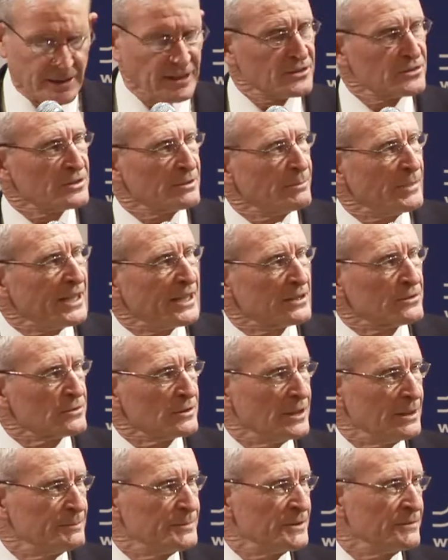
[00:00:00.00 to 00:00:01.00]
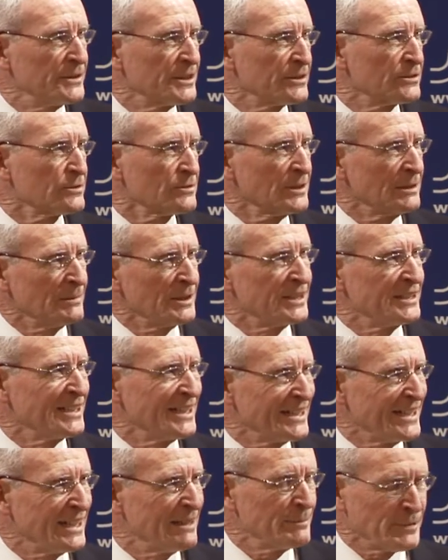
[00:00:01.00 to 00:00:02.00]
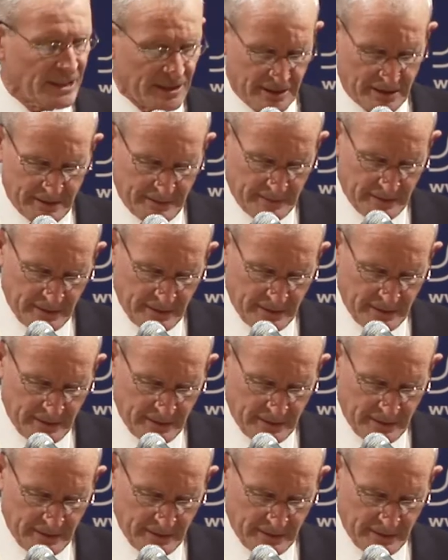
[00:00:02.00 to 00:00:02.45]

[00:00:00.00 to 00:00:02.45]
against the backdrop of an extremely dynamic